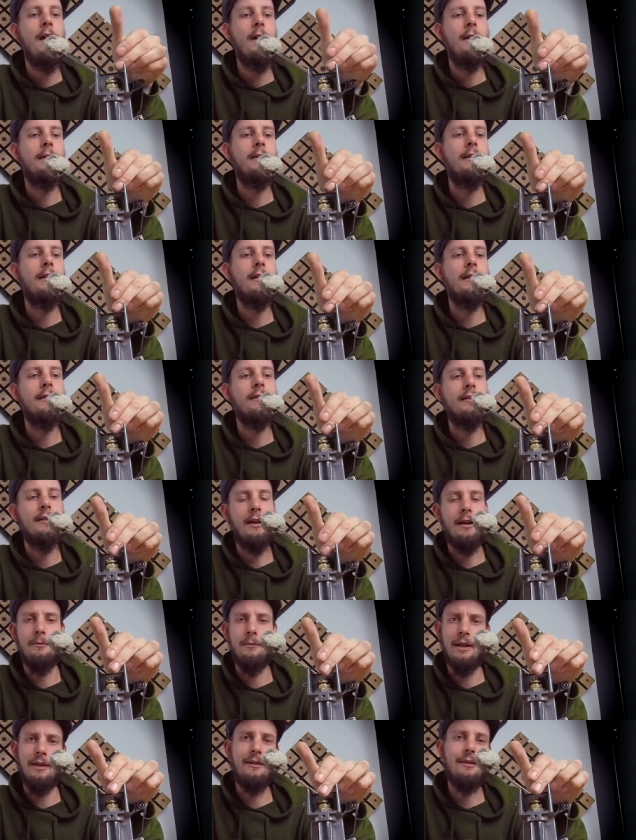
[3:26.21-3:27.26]
this
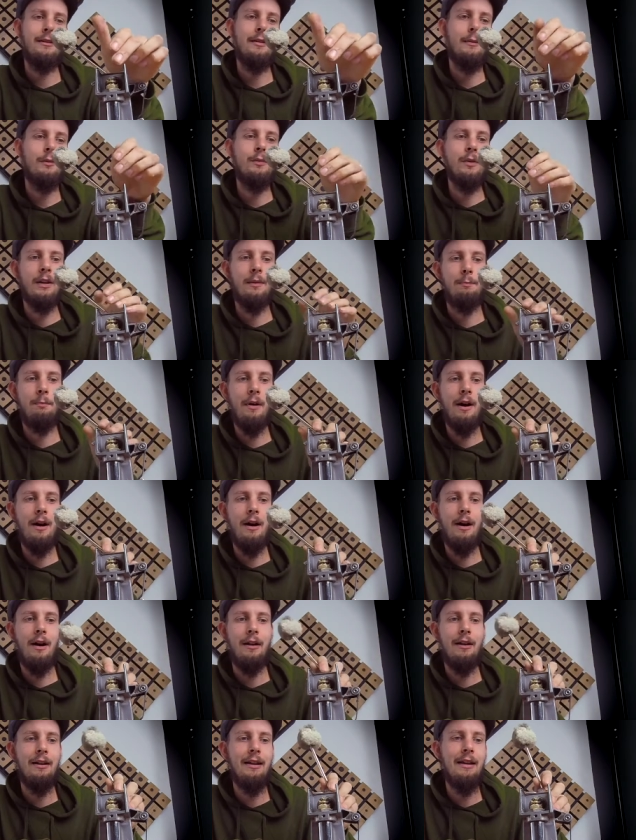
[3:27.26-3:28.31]
eccentric
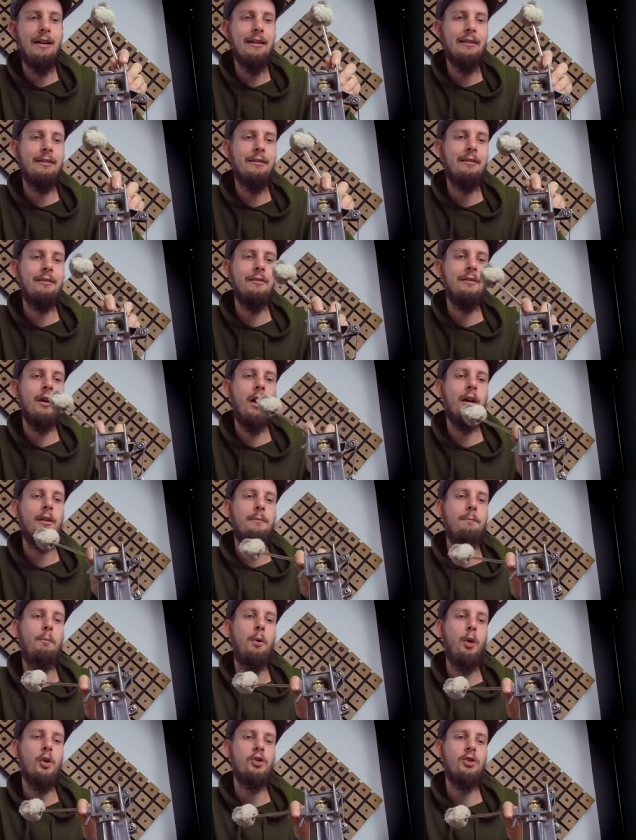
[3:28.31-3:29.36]
bar is
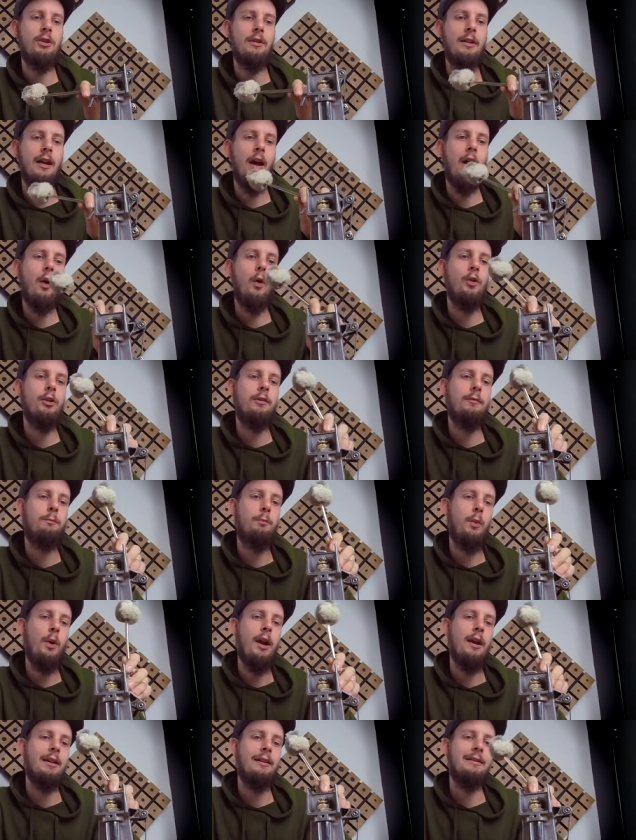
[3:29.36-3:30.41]
not pushing the whole
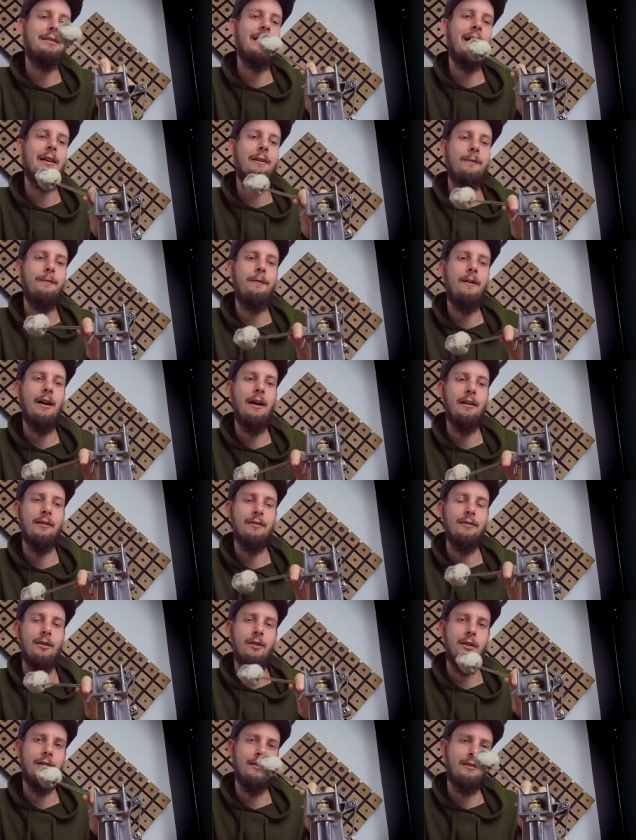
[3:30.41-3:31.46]
spring that far.
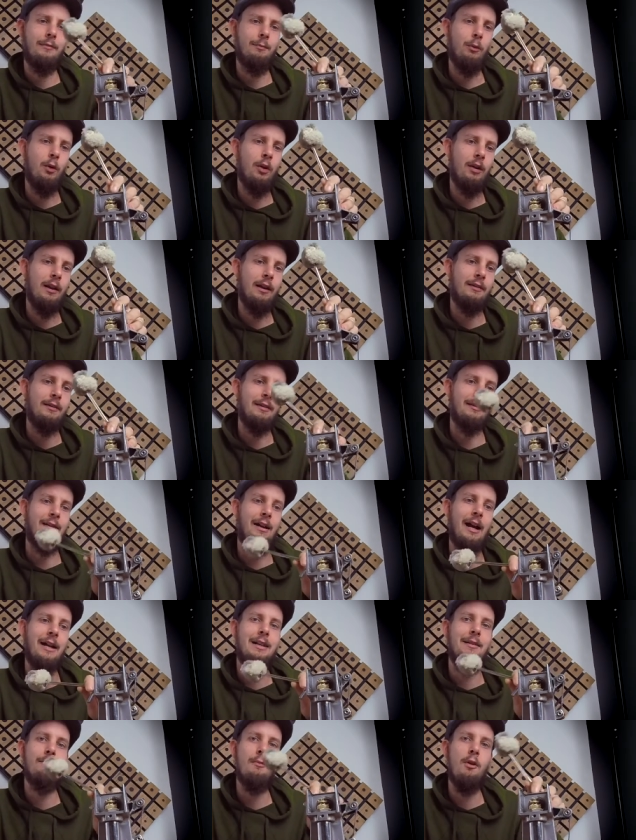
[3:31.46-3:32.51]
So it's more or less a
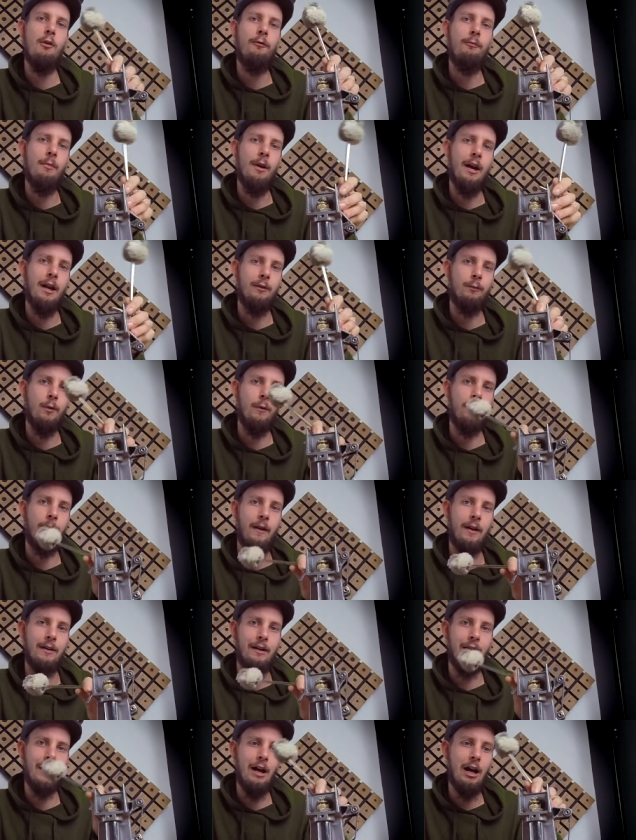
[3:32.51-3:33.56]
tiny movement
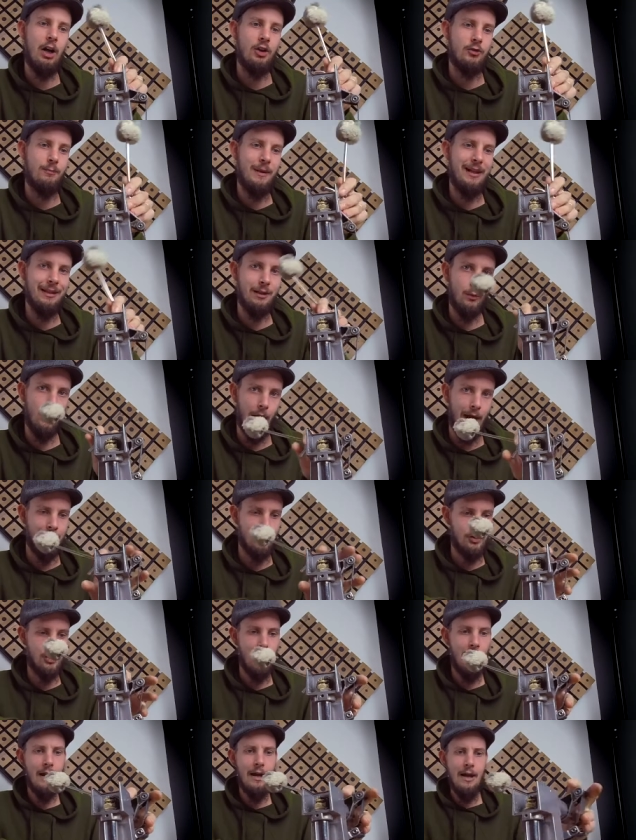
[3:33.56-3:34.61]
within a large beater
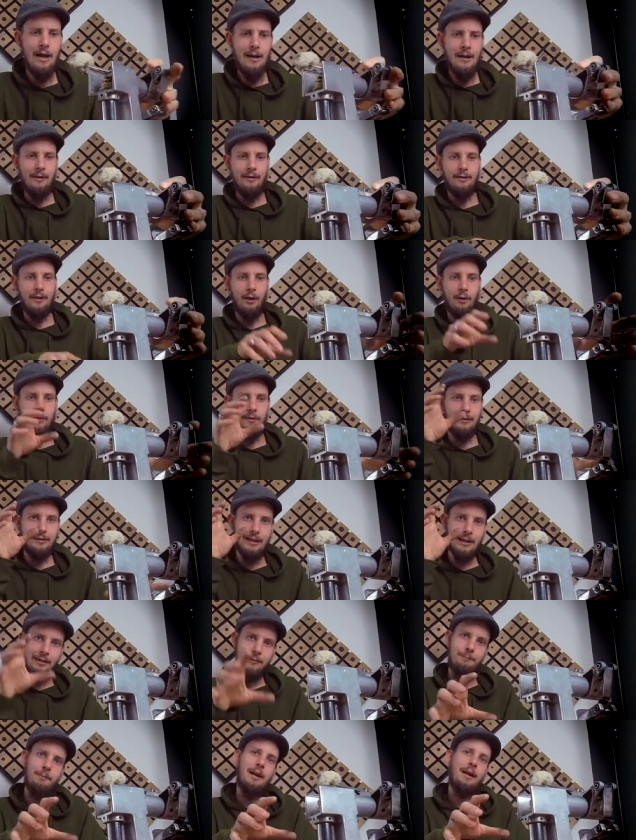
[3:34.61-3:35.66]
range. So
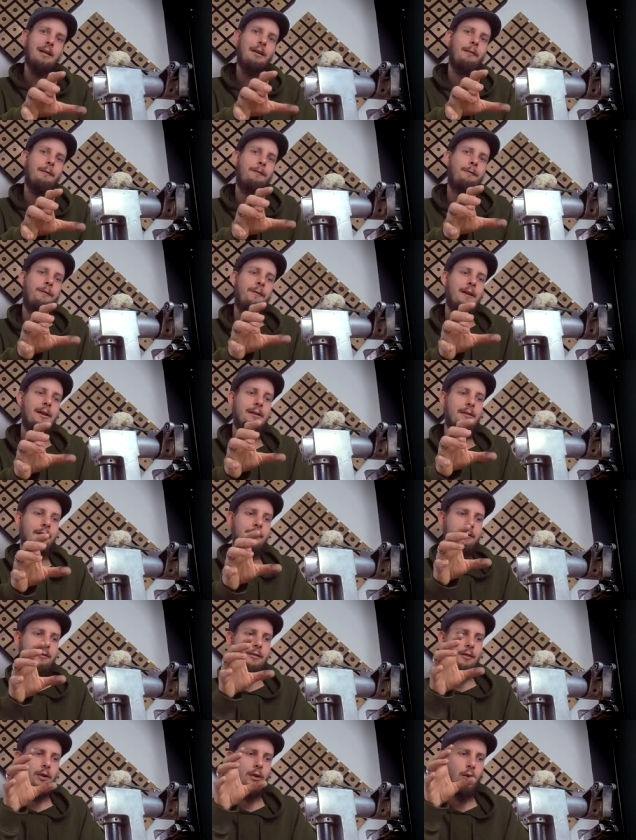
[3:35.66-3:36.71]
this pedal
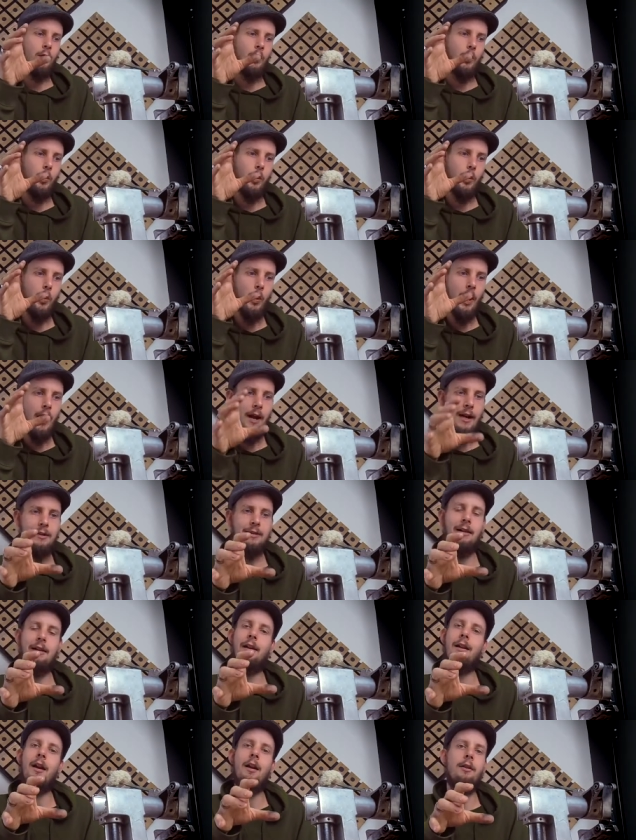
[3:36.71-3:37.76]
feels quite
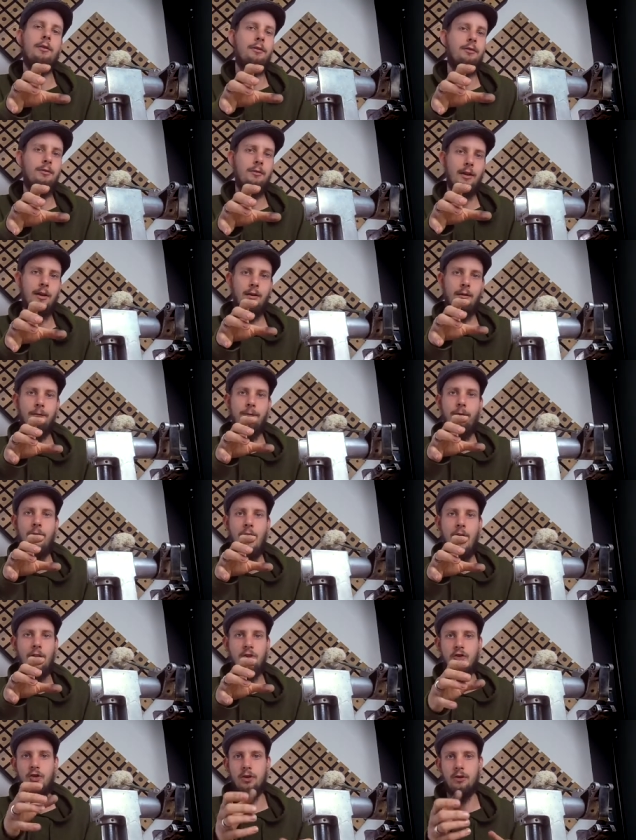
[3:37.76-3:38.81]
close to a
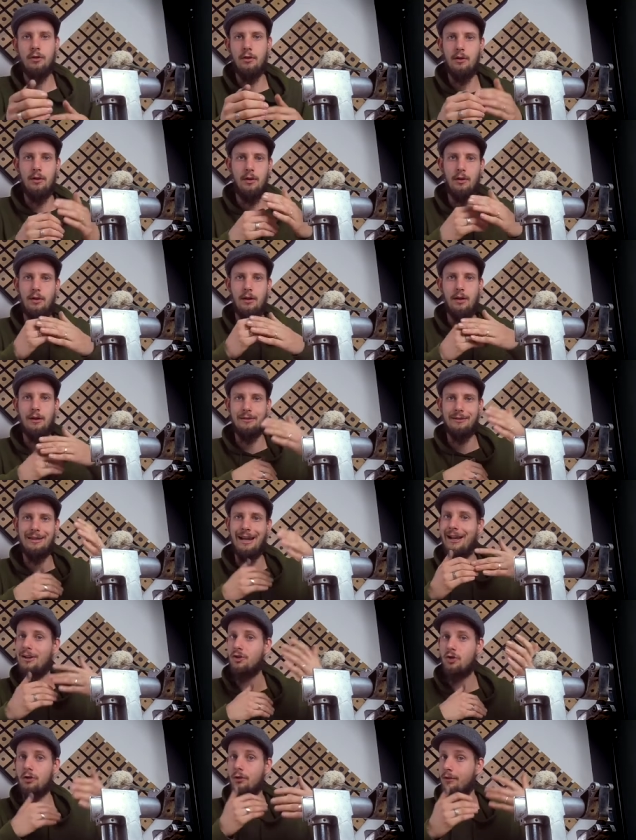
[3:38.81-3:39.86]
conventional
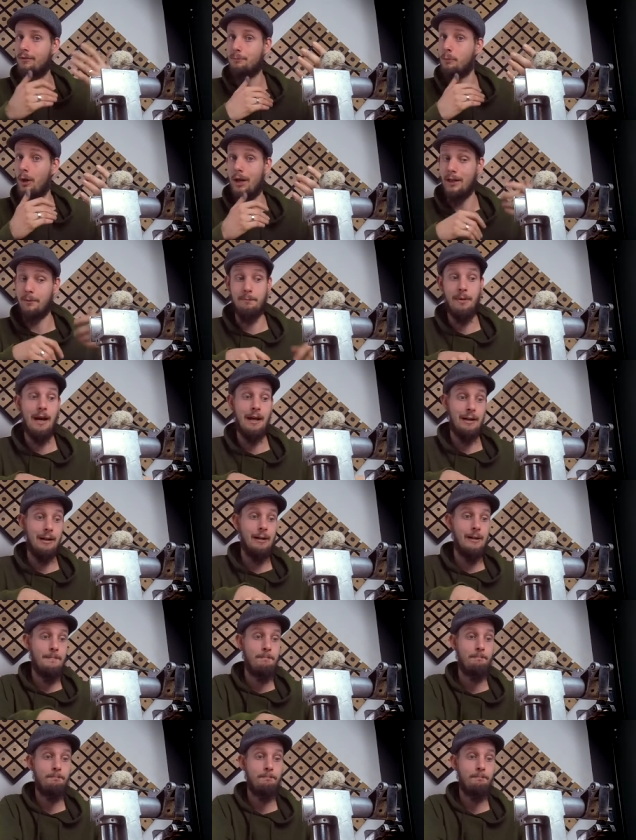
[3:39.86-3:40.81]
tension spring pedal.